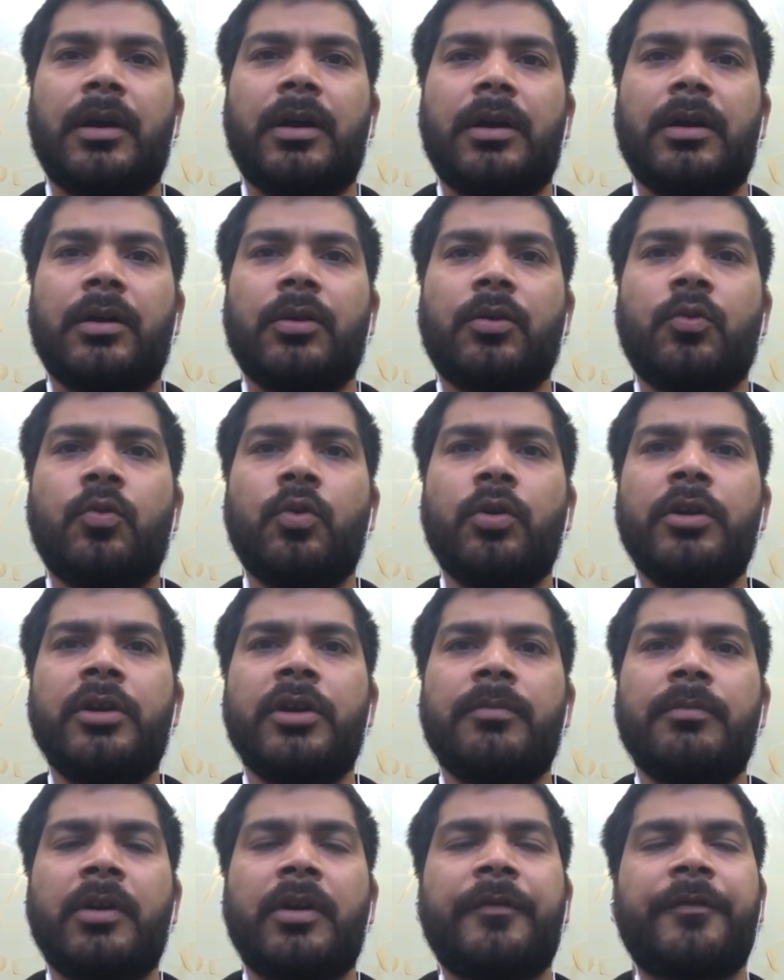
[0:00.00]
A good
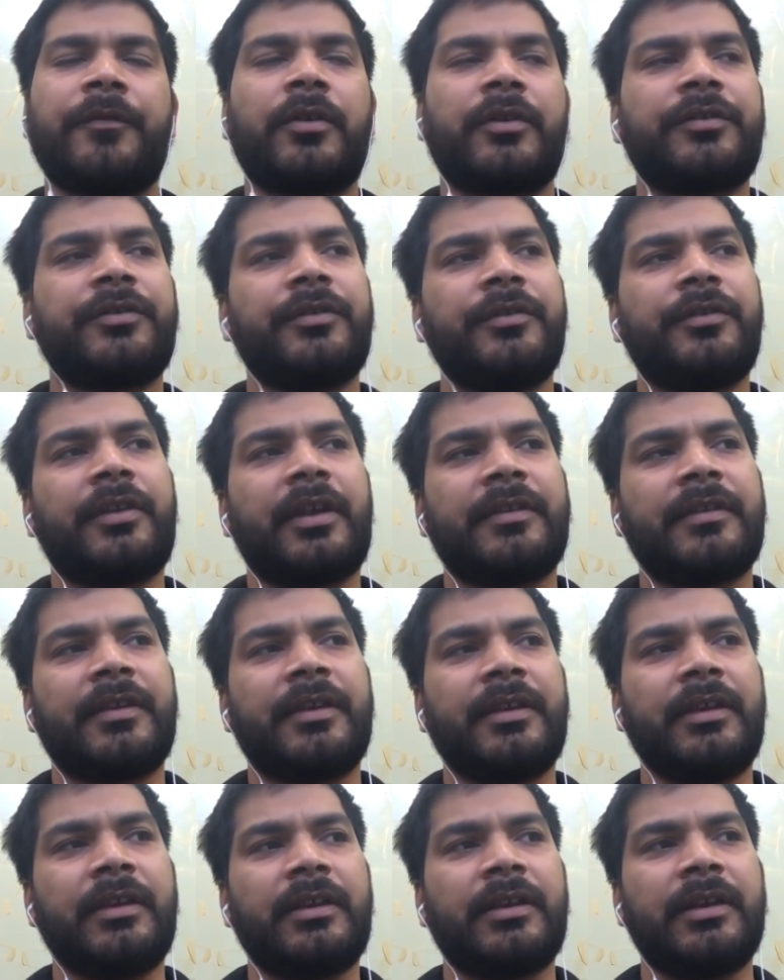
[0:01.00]
number of questions, I
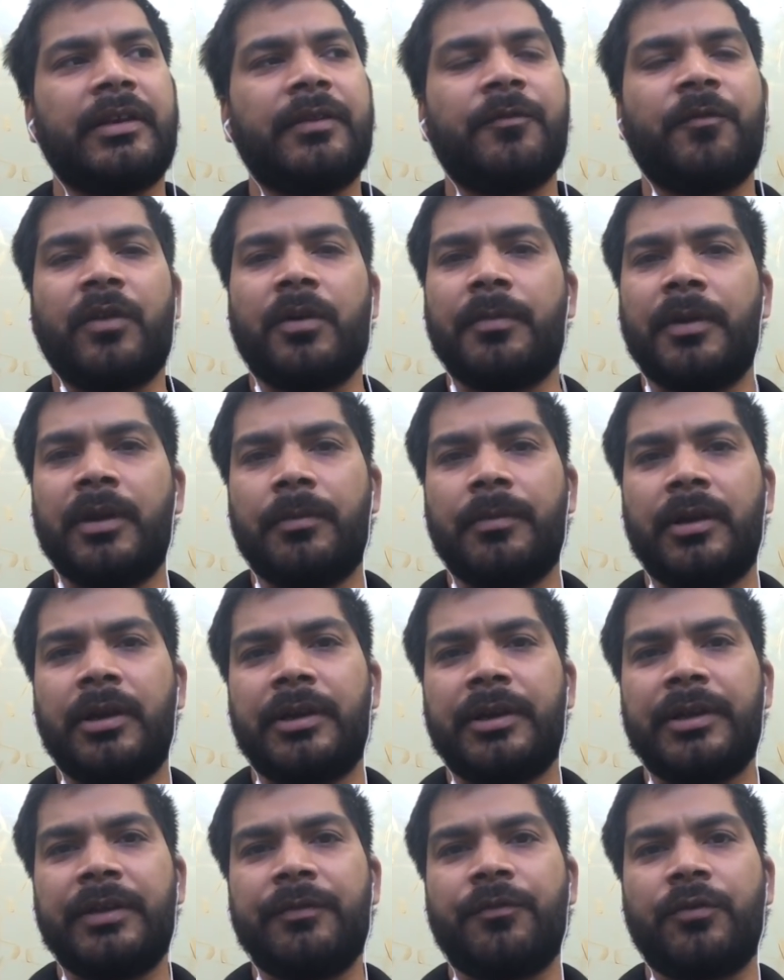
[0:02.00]
think, in verbal
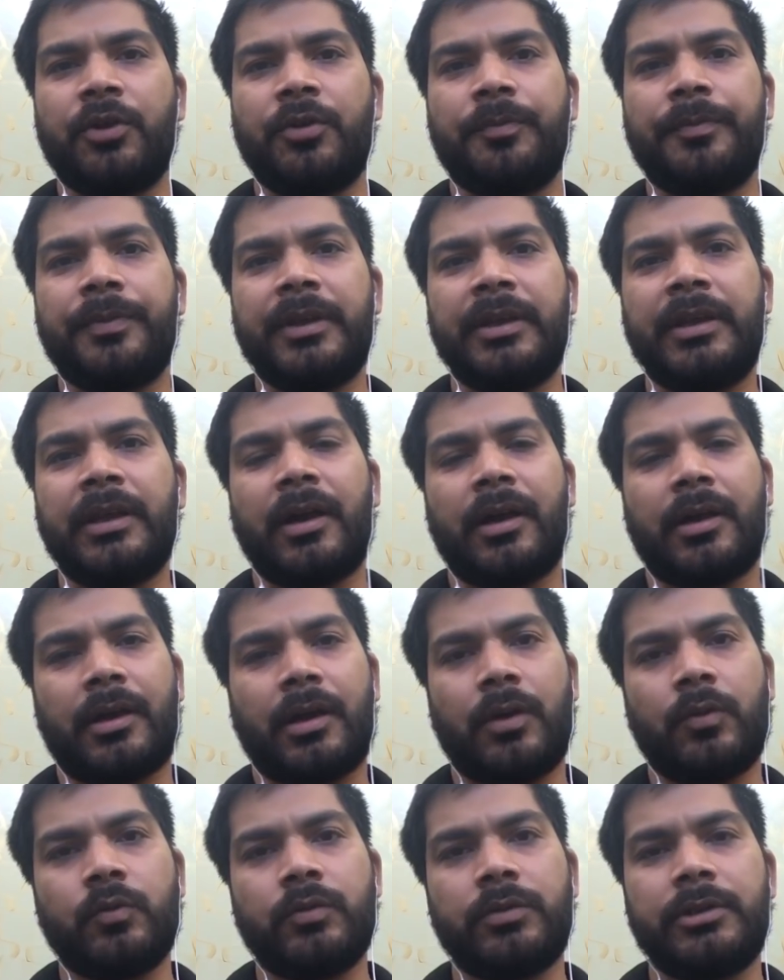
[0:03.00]
ability would be
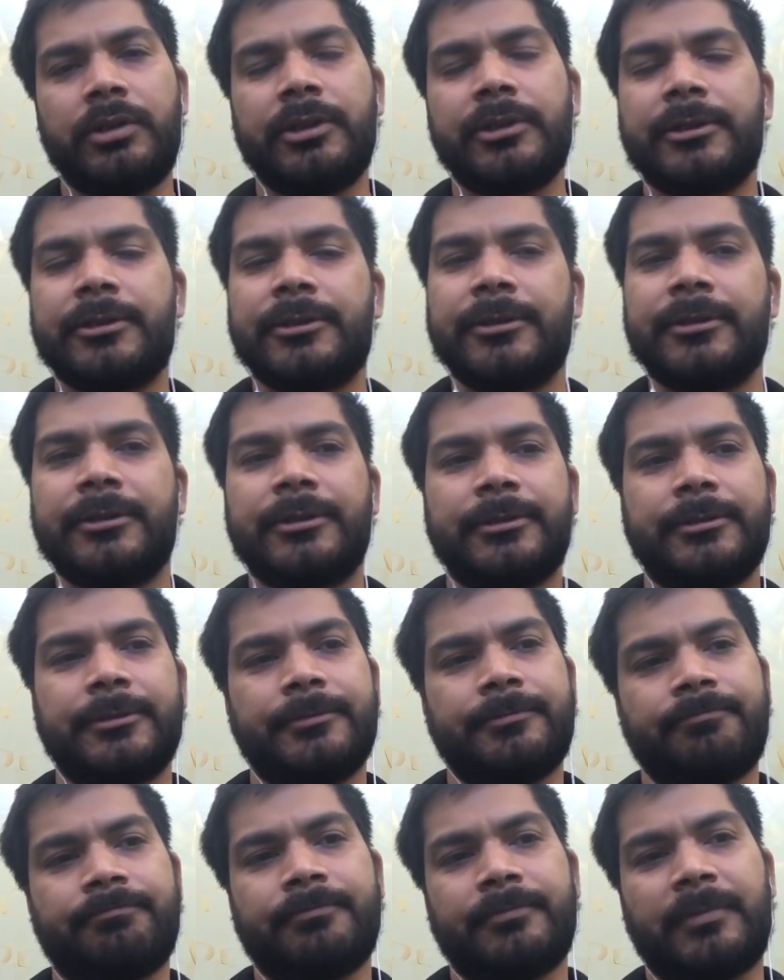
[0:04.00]
around,
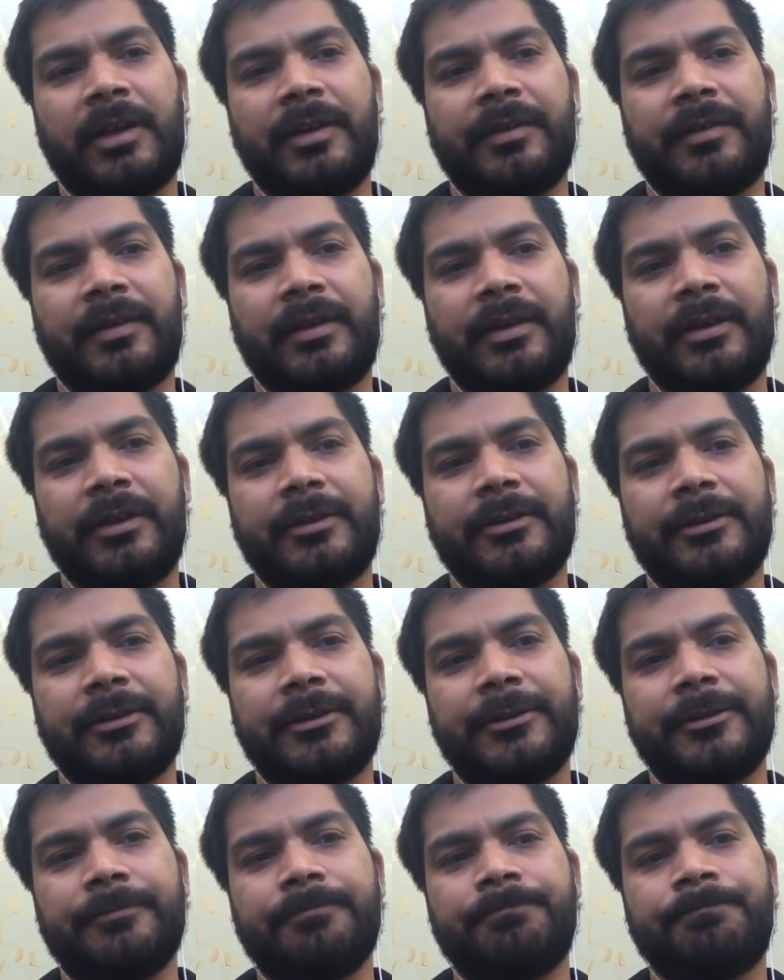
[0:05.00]
I think,
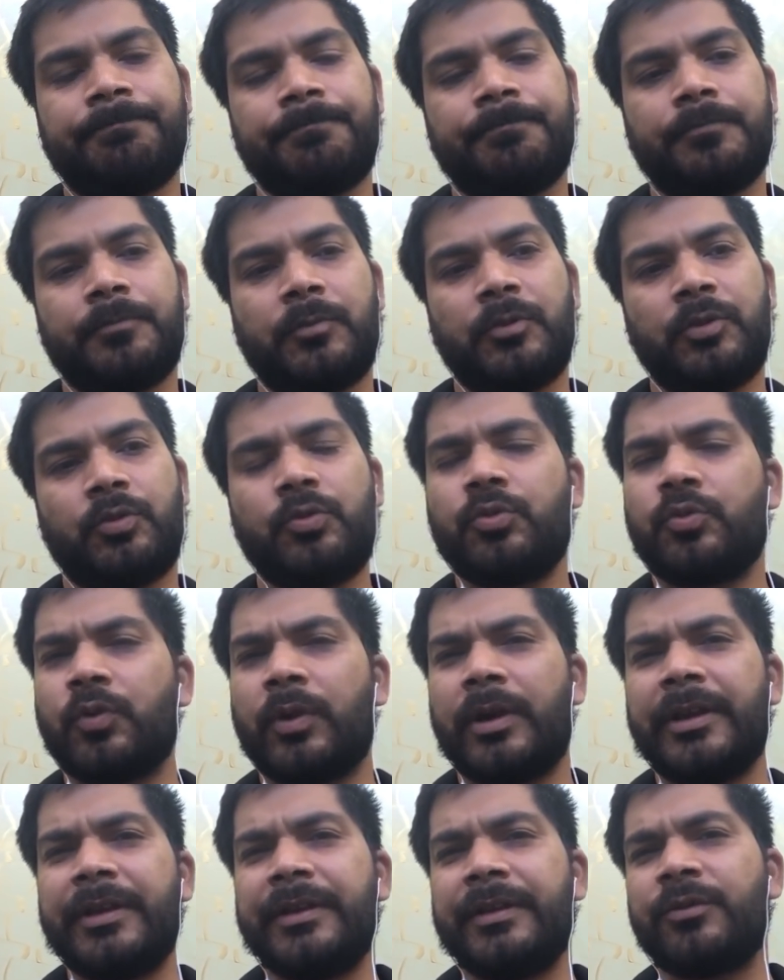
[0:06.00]

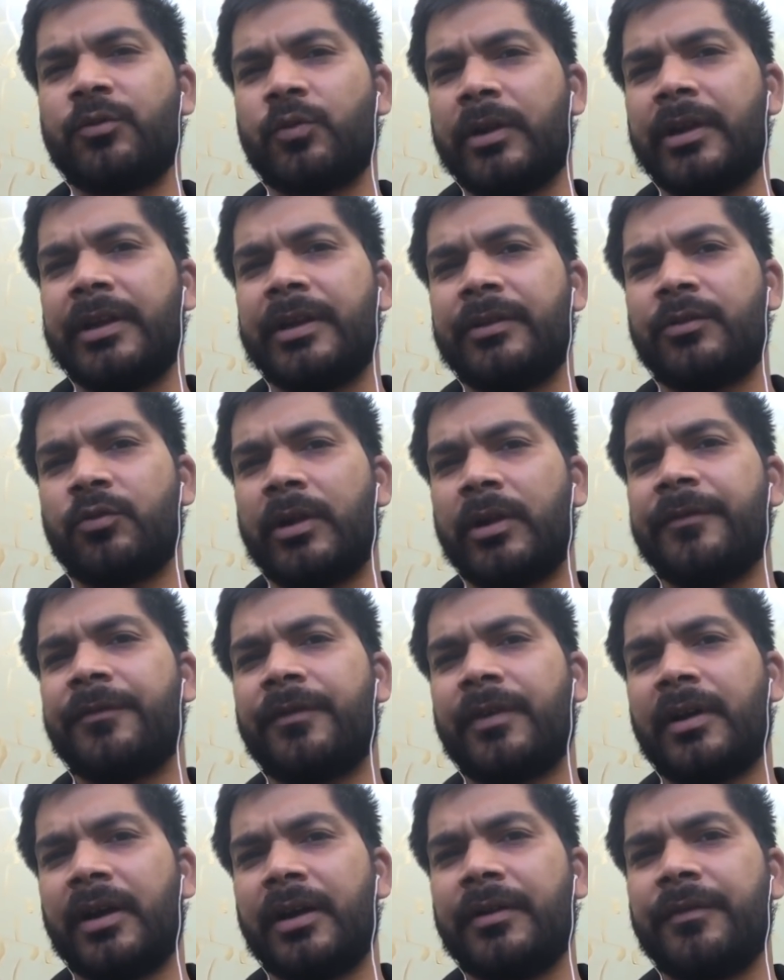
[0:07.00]
22
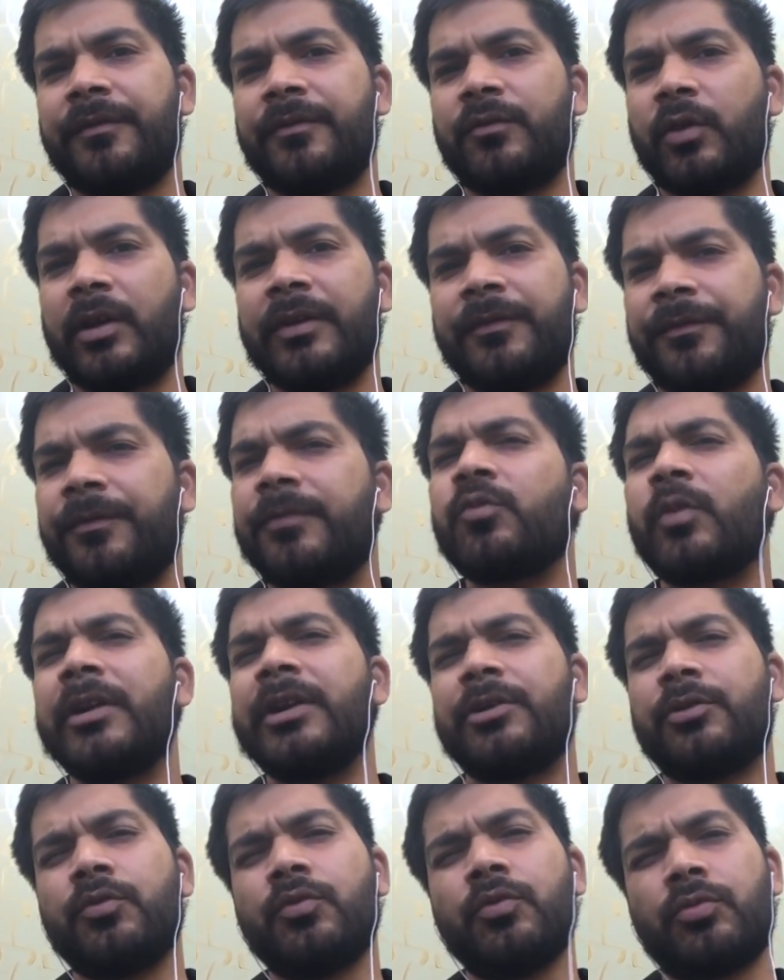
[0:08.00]

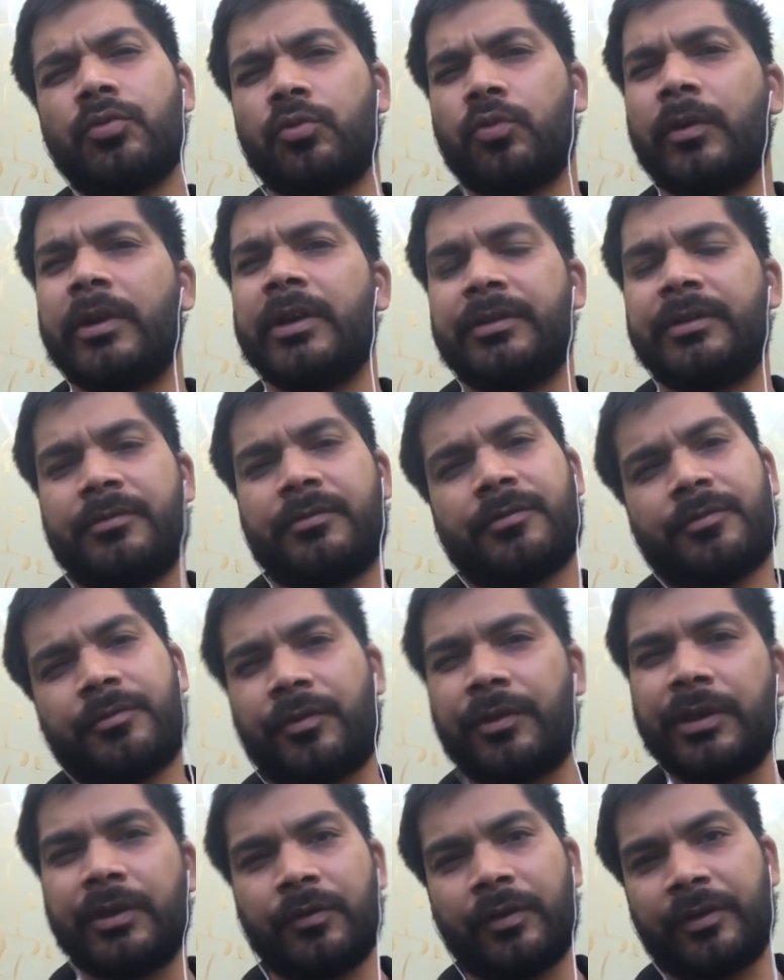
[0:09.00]
to
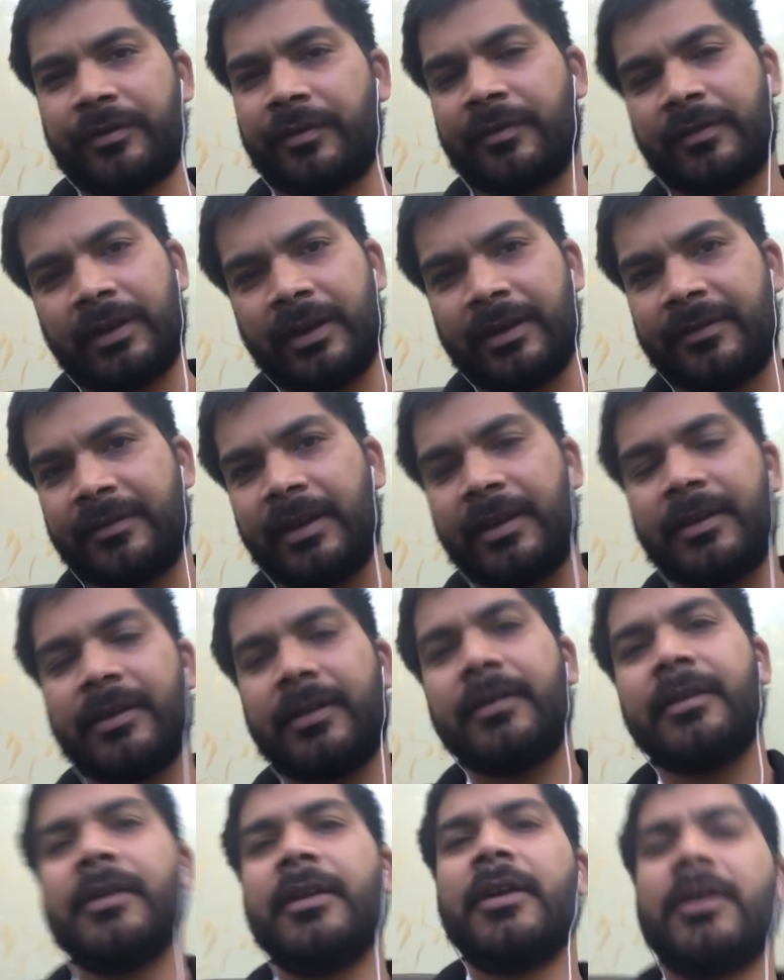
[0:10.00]
23 questions, let's take
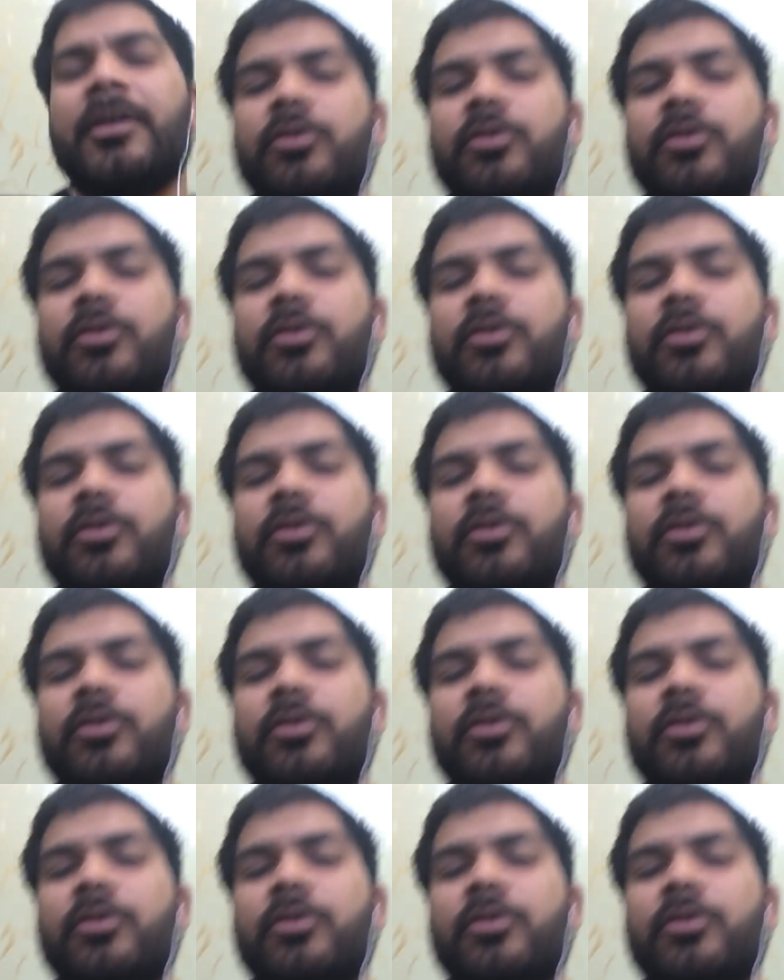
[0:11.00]
it.